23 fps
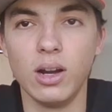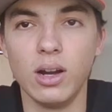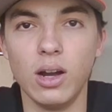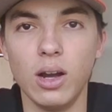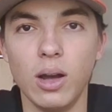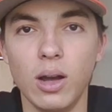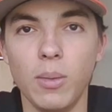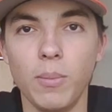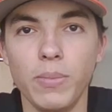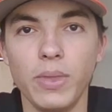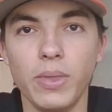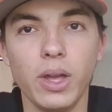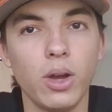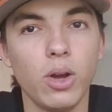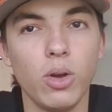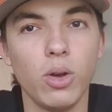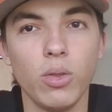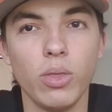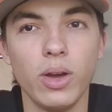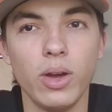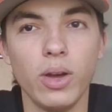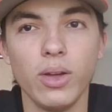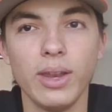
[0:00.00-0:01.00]

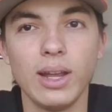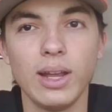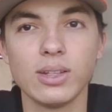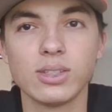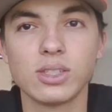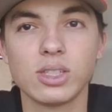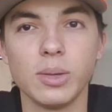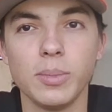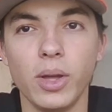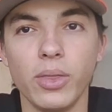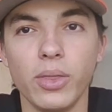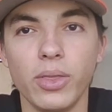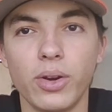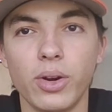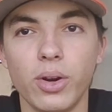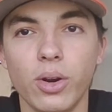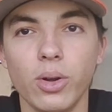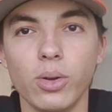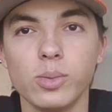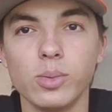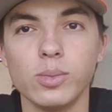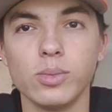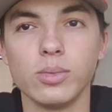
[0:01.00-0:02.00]
They'll announce them on their
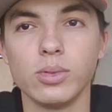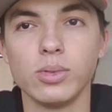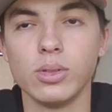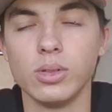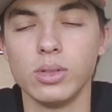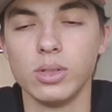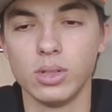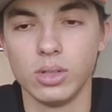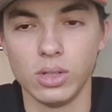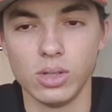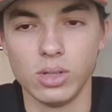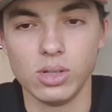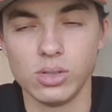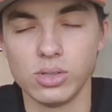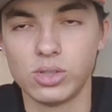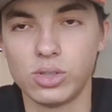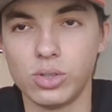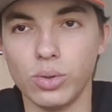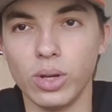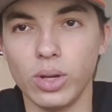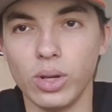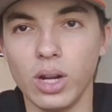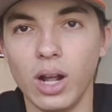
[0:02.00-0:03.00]
own
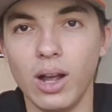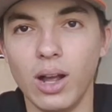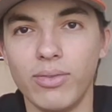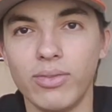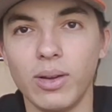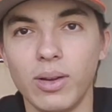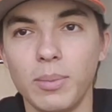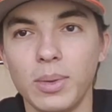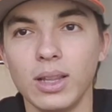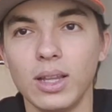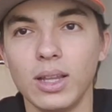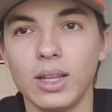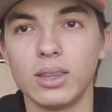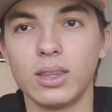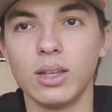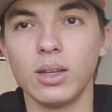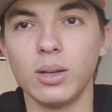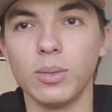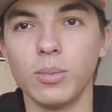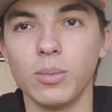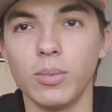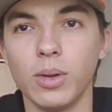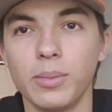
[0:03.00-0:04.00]
soon enough. I'm
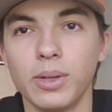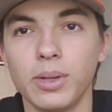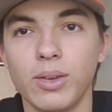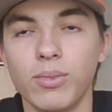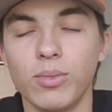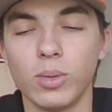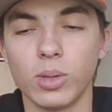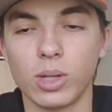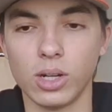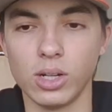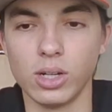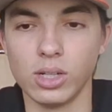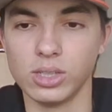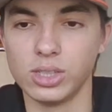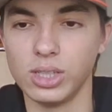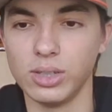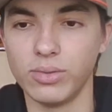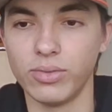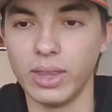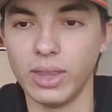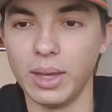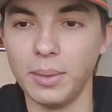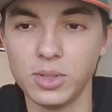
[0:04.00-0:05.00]
gonna give them the courtesy
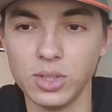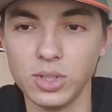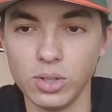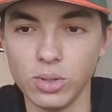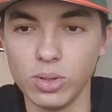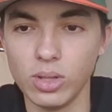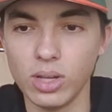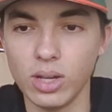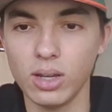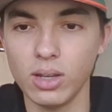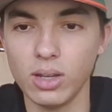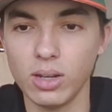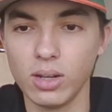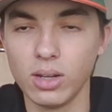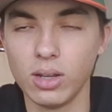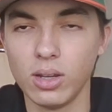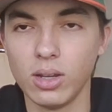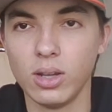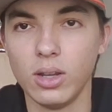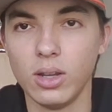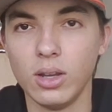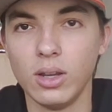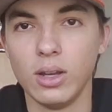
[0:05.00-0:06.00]
for them to do that.
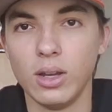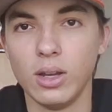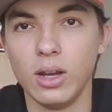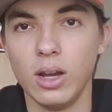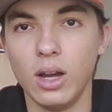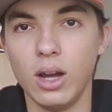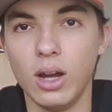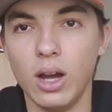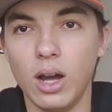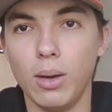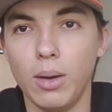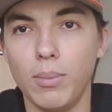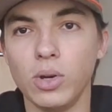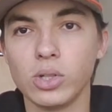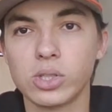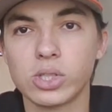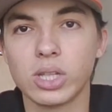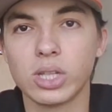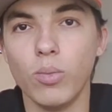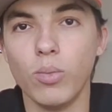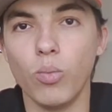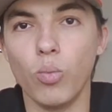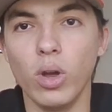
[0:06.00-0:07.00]

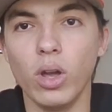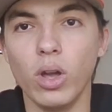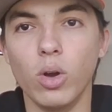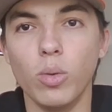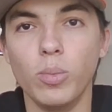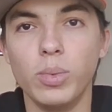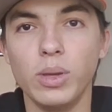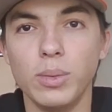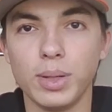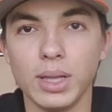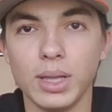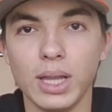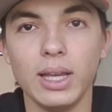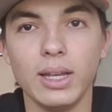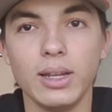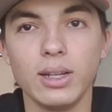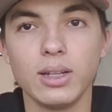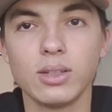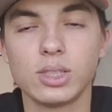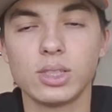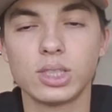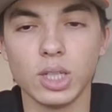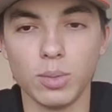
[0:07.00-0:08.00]
Most of them will be
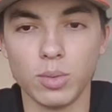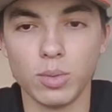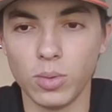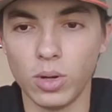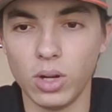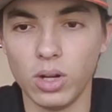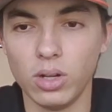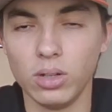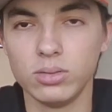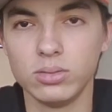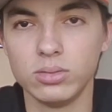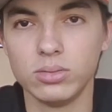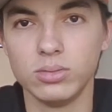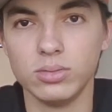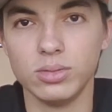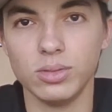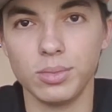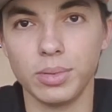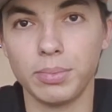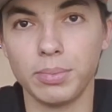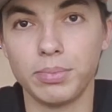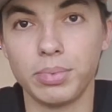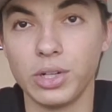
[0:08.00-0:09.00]
playing summer ball.
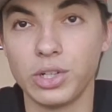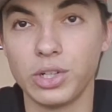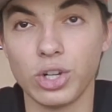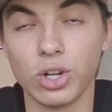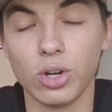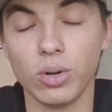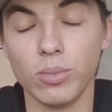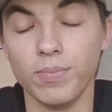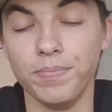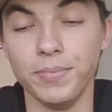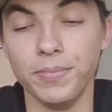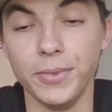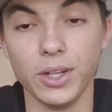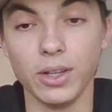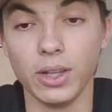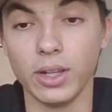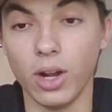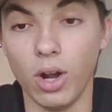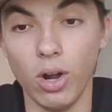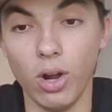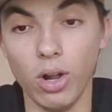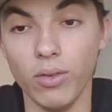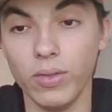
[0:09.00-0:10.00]
Pretty sure
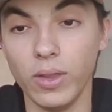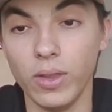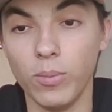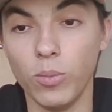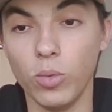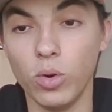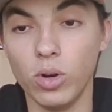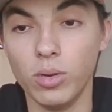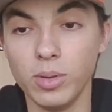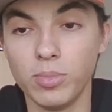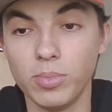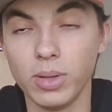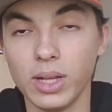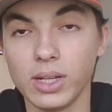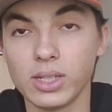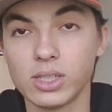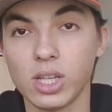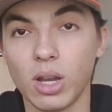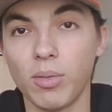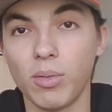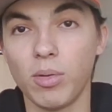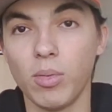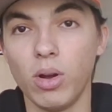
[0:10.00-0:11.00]
nearly all of them will be playing
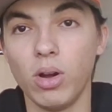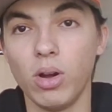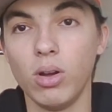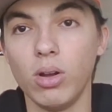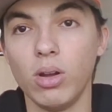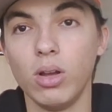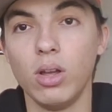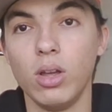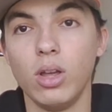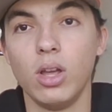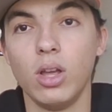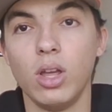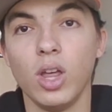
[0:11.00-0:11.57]
summer ball.